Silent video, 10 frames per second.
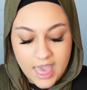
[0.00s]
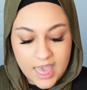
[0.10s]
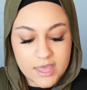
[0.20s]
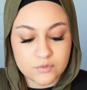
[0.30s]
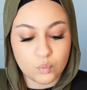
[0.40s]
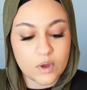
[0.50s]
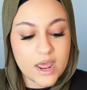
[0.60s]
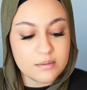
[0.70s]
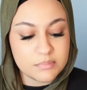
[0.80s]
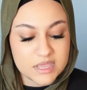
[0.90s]
And what
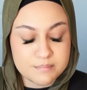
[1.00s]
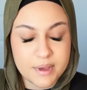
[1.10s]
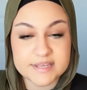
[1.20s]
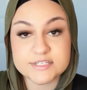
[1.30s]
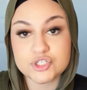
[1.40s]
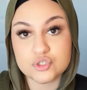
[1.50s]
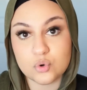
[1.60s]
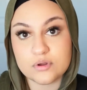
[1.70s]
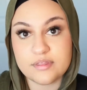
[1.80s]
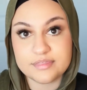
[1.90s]
I mean by
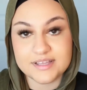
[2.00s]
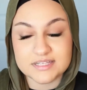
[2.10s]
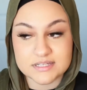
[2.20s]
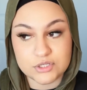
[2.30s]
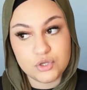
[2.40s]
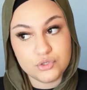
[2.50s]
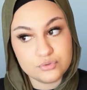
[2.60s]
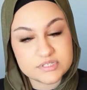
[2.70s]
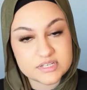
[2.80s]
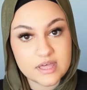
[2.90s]
store the things that you
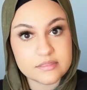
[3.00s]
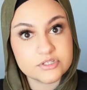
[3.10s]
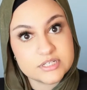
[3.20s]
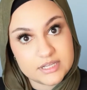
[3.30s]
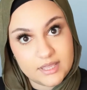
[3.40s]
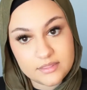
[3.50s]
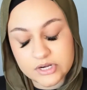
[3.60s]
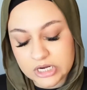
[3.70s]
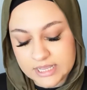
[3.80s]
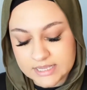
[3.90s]
use together
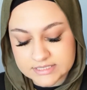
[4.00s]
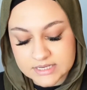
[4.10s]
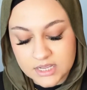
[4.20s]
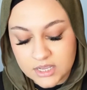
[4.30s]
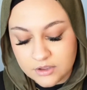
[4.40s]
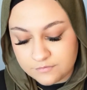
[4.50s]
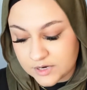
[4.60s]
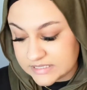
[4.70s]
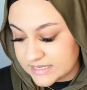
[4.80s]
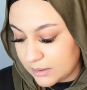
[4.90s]
is, for
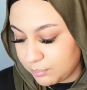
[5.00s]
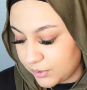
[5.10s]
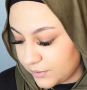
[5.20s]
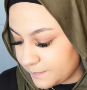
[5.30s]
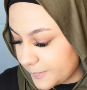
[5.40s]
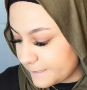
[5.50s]
example,